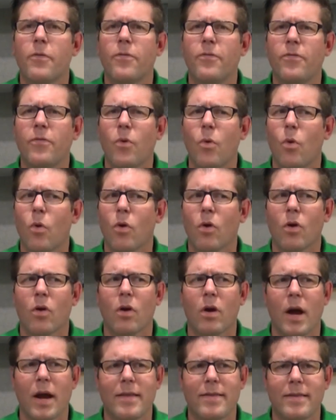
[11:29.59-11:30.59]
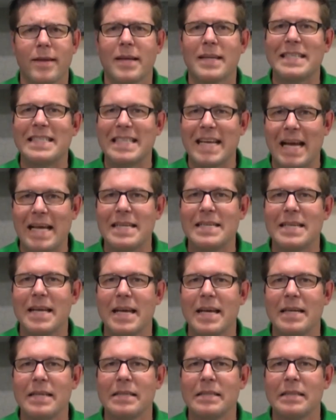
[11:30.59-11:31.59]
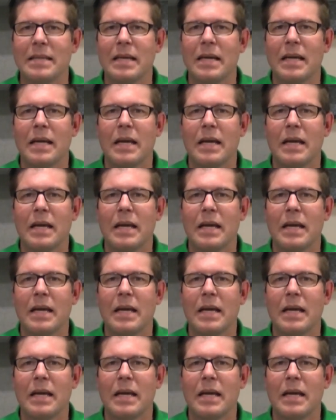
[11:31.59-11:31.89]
for I think ten days,